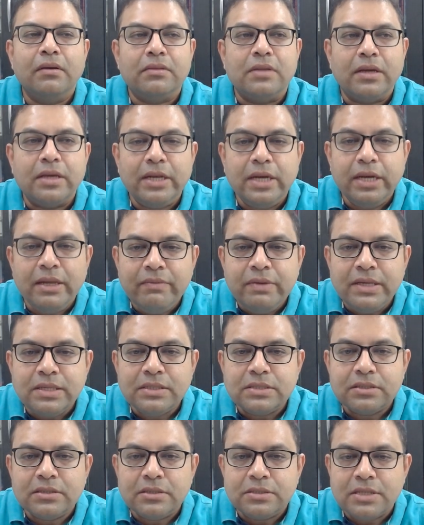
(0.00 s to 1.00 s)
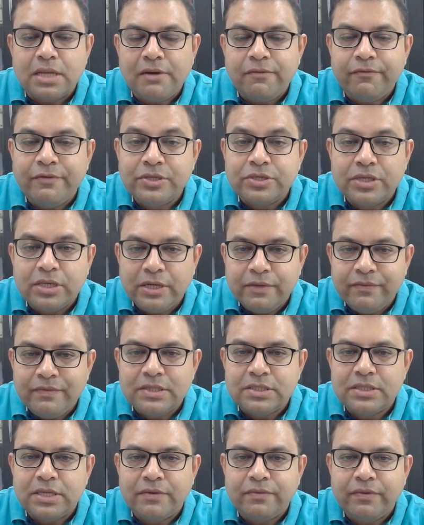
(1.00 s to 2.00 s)
the cravings, the selfish
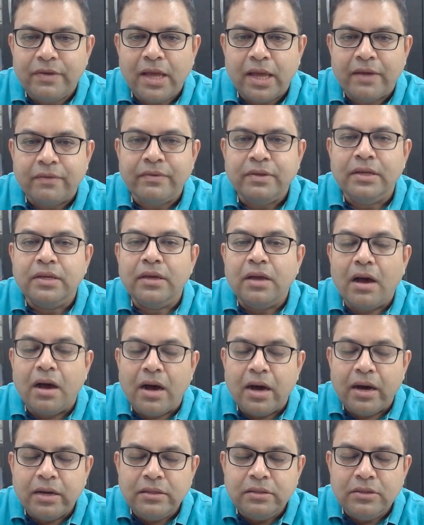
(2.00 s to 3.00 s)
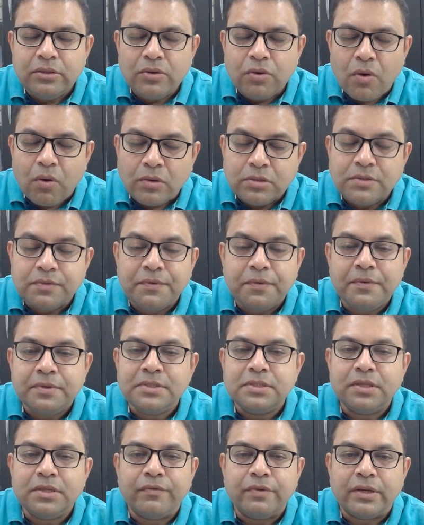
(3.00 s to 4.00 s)
cravings that we have are the cause of our
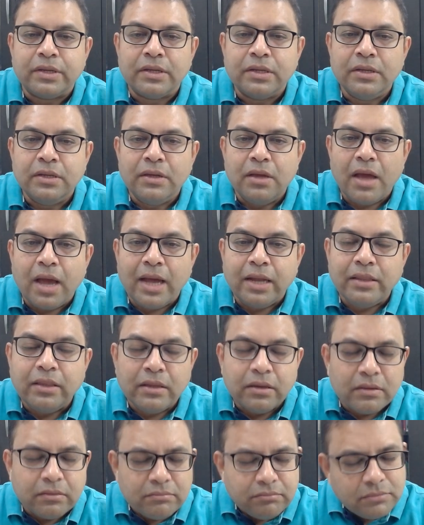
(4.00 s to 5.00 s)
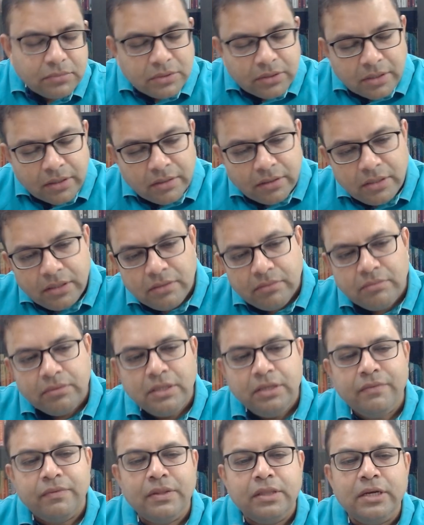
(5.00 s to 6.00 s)
suffering. And the, the
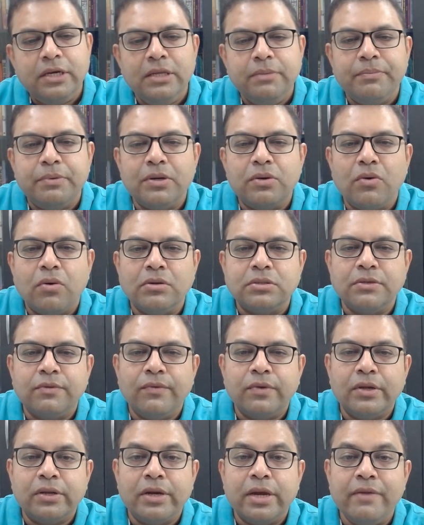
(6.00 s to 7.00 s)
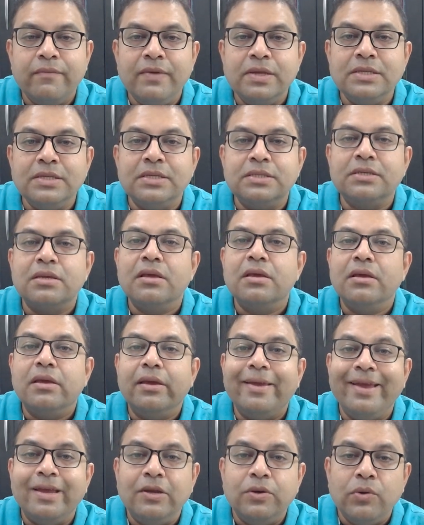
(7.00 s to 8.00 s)
even the deeper cause of our cravings is
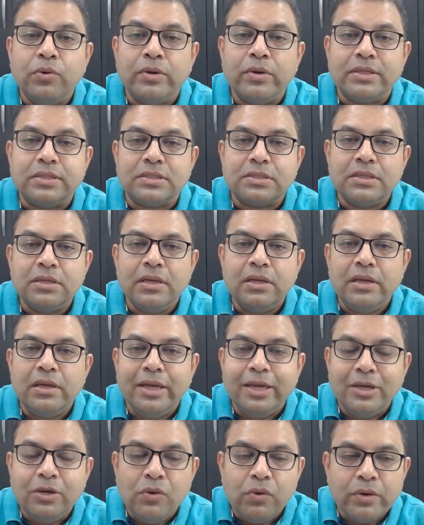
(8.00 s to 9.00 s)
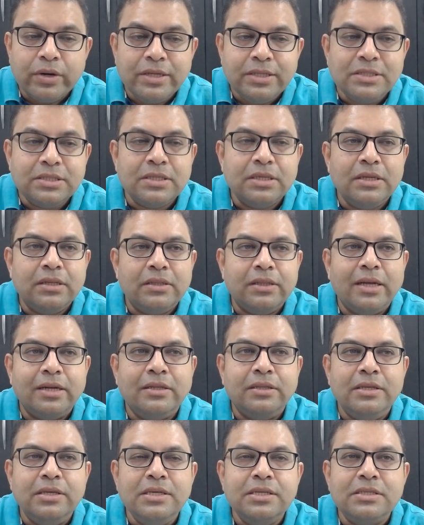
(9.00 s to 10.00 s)
ignorance. Ignorance
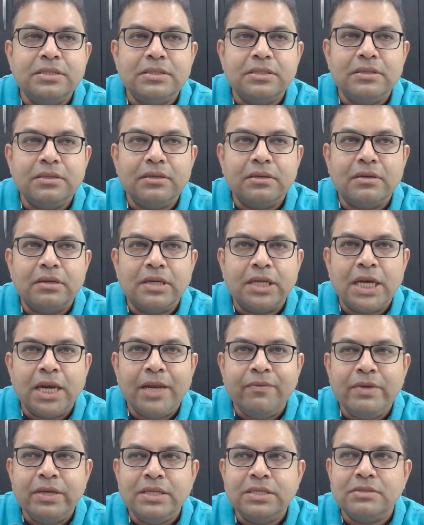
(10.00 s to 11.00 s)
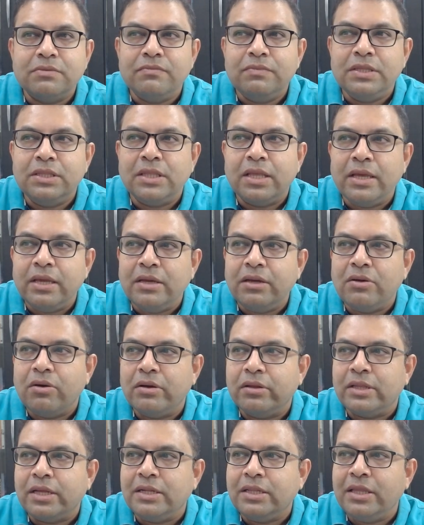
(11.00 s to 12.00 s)
that these cravings, we think
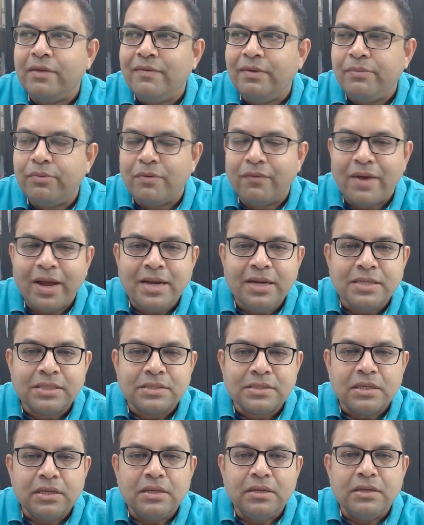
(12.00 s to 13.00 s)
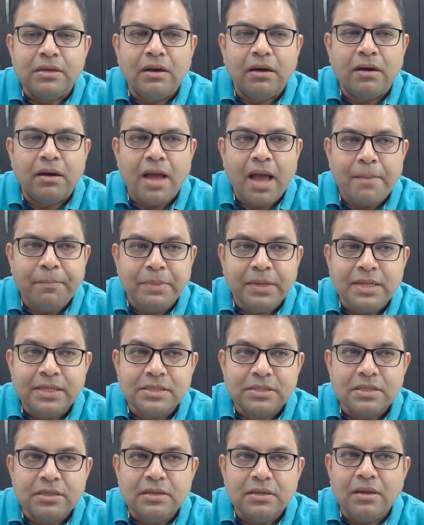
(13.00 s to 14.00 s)
that they will provide us uh,
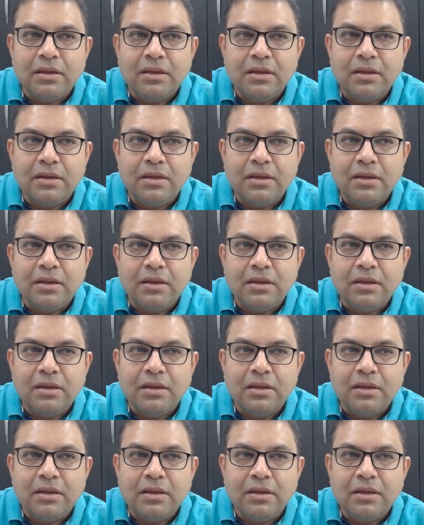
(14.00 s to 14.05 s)
happiness,